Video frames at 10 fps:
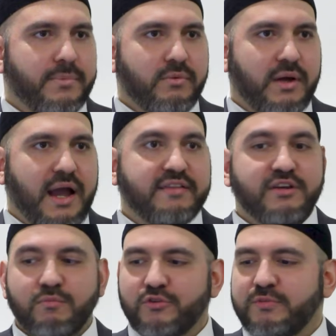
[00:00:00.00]
Right? I
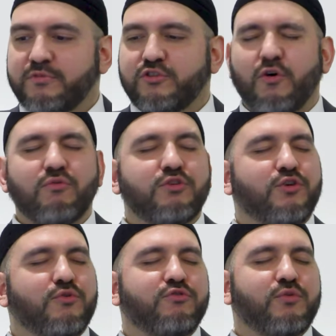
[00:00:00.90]
tell Muslims, don't
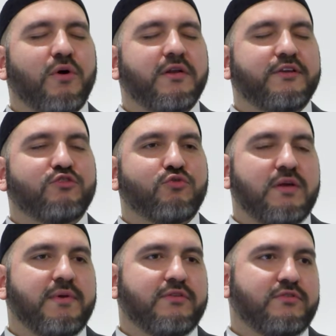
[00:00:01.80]
use the word
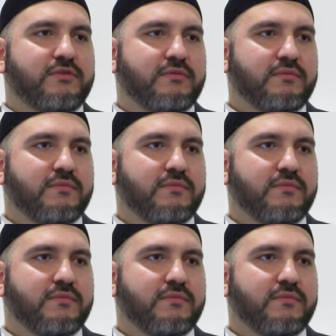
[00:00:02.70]
extremist.